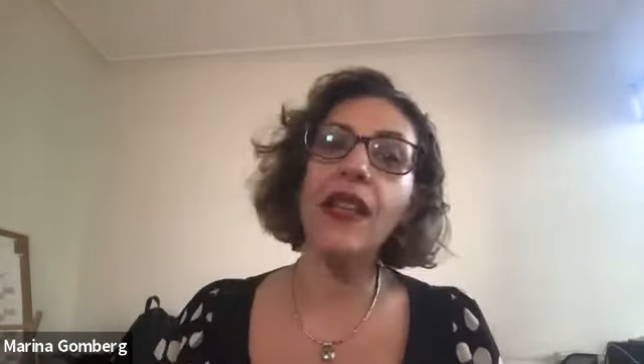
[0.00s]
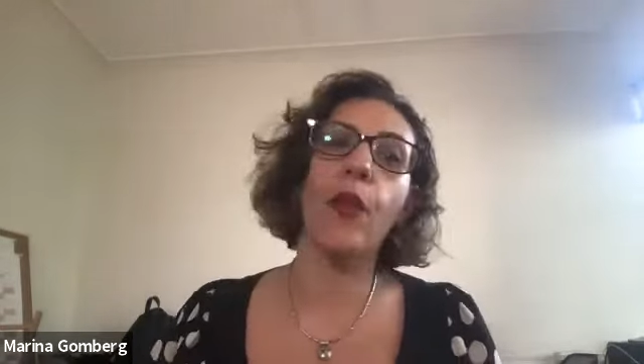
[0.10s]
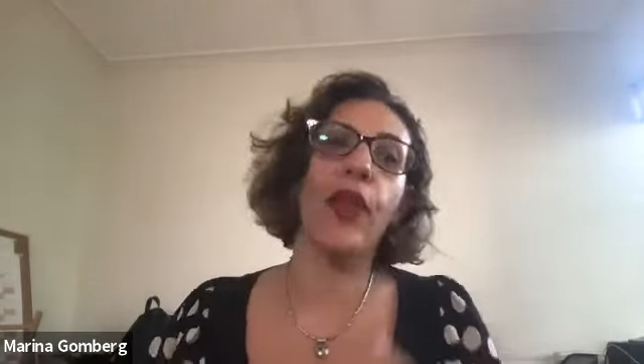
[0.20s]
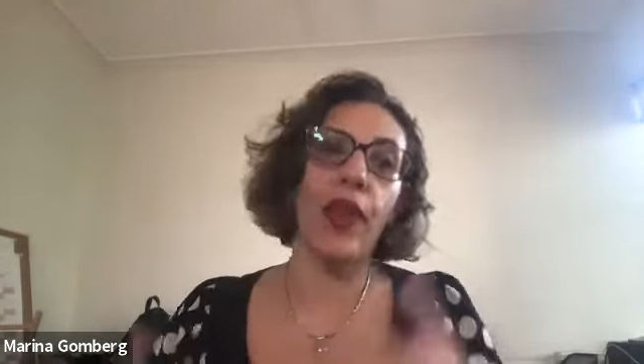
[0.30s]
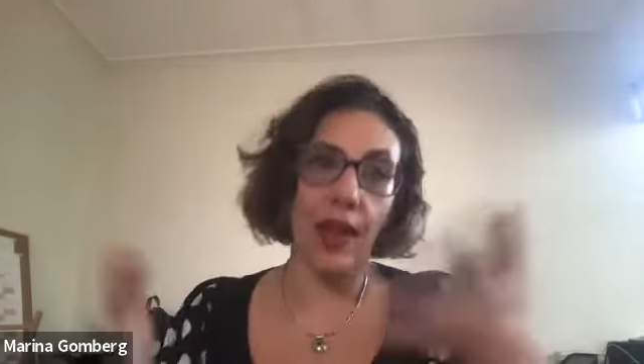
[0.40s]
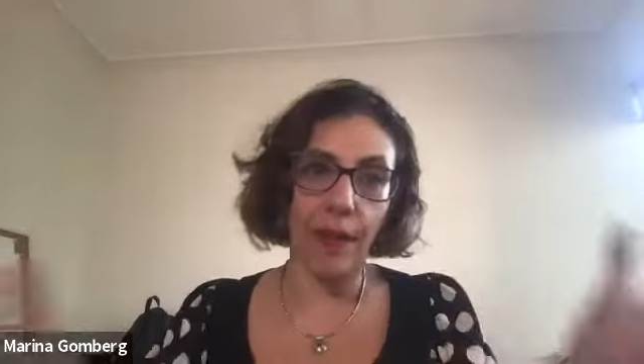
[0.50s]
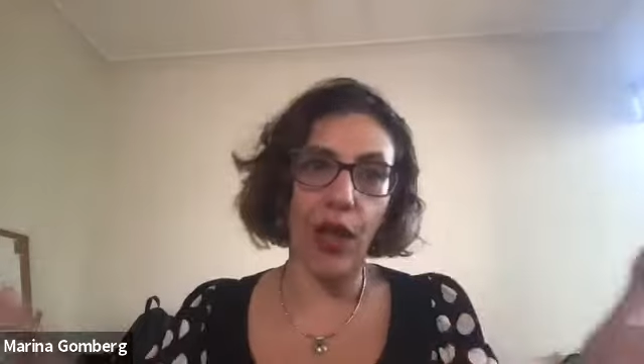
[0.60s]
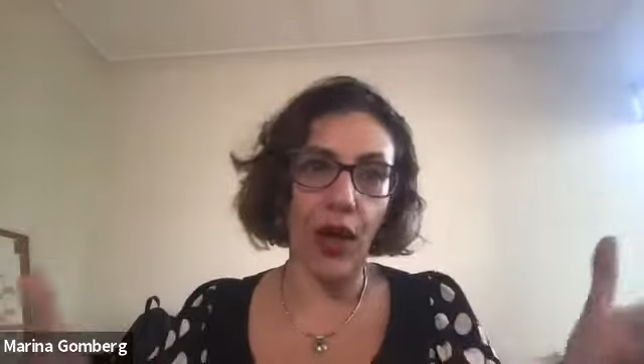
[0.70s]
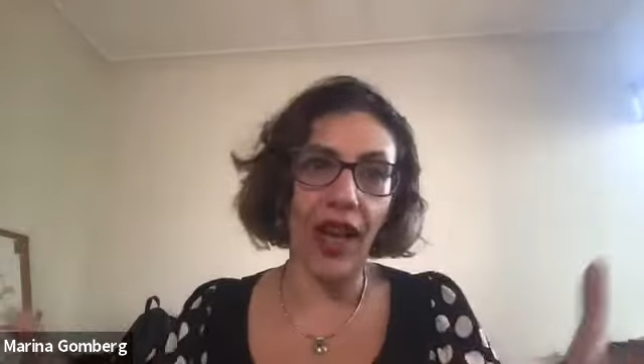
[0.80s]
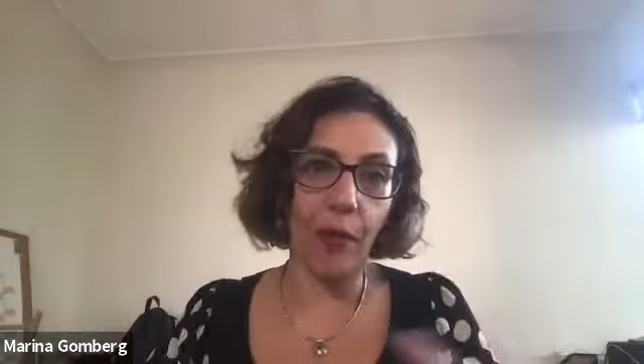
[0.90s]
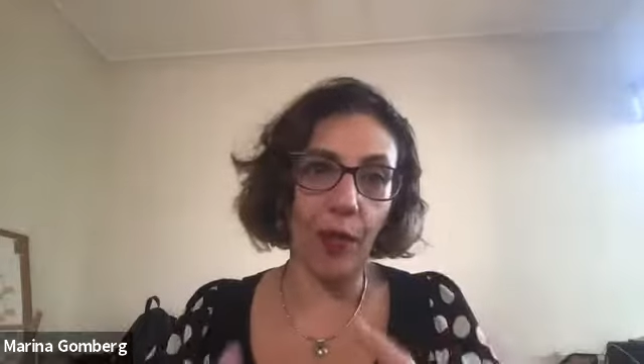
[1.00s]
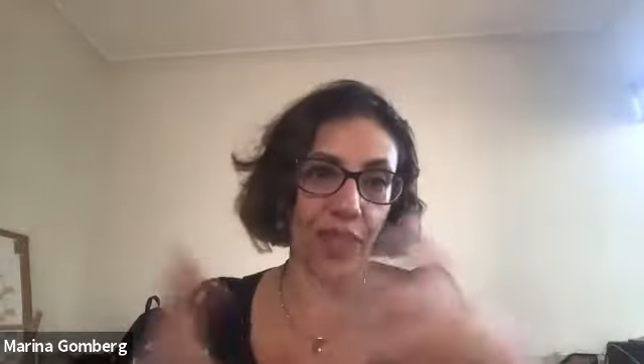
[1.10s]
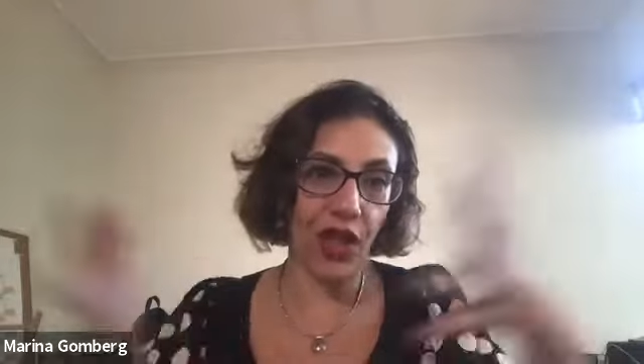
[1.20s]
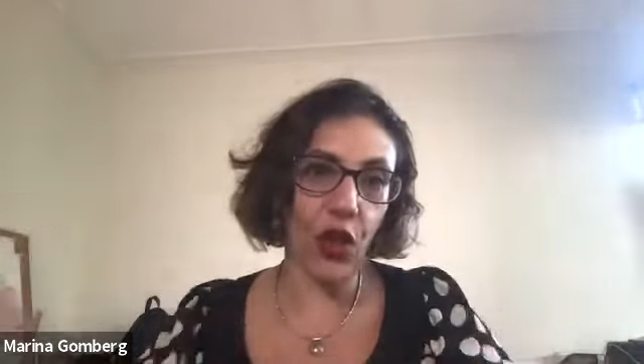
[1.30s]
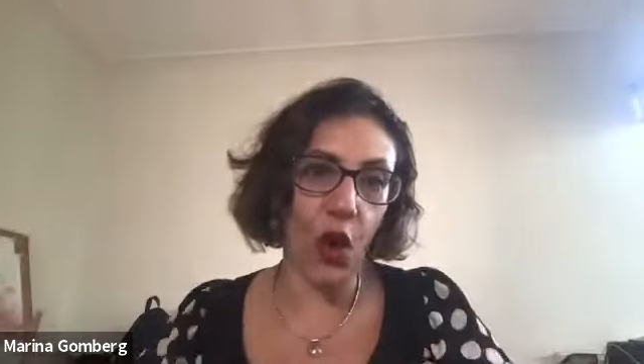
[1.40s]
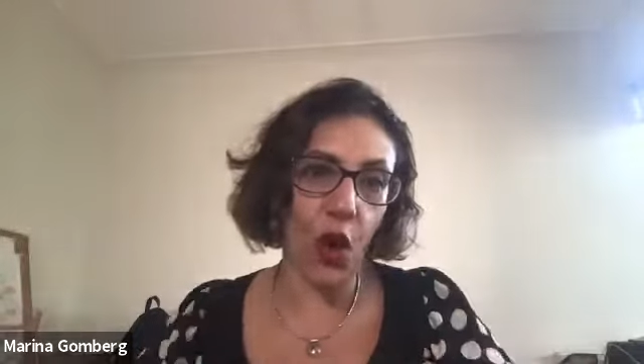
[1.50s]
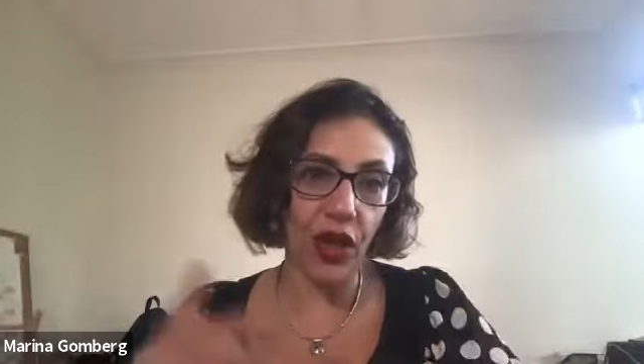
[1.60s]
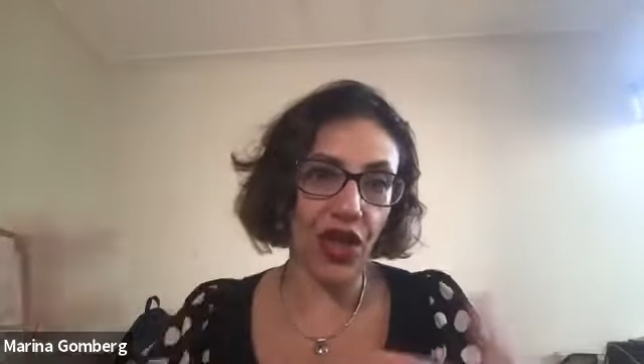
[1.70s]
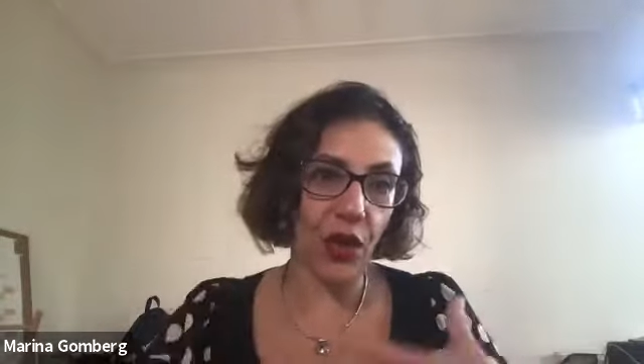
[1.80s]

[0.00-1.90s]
with the, you know, help of technology.